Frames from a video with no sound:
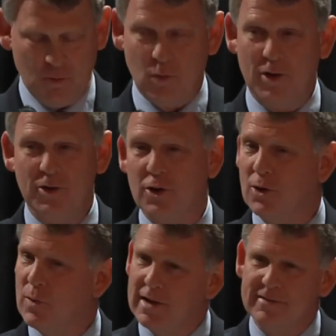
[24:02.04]
Whether you're
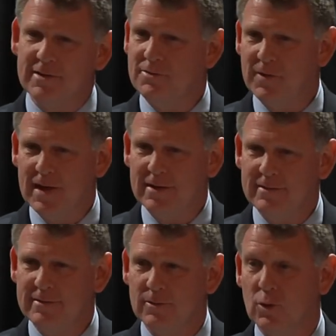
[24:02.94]
a Redskin
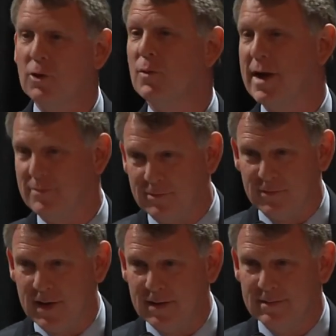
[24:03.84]
fan or a Raven
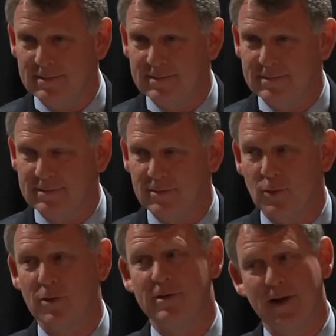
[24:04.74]
fan,
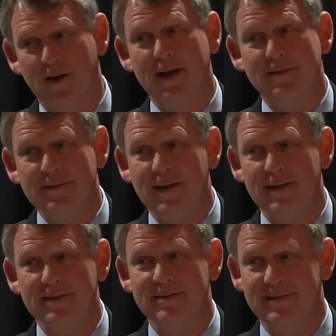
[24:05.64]
or dare I say
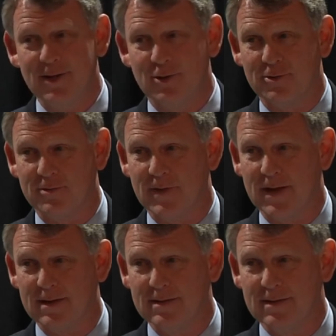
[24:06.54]
it, a Steelers
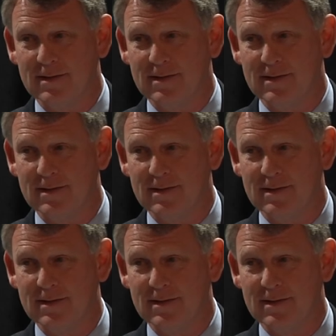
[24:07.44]
fan,